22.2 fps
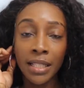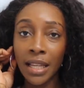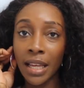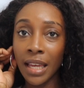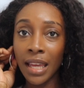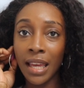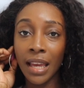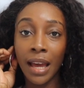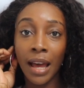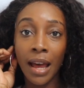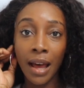I
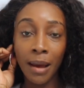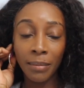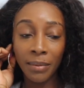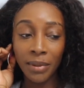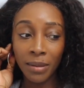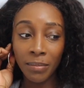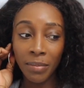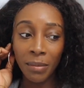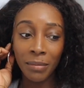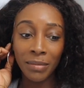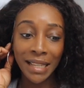had hopped
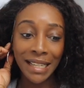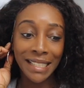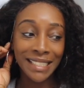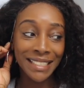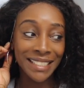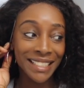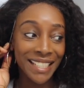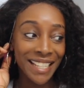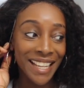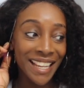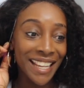up. I'm like,
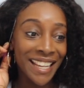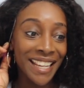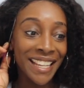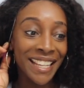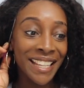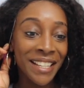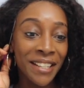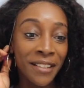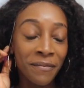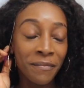dang.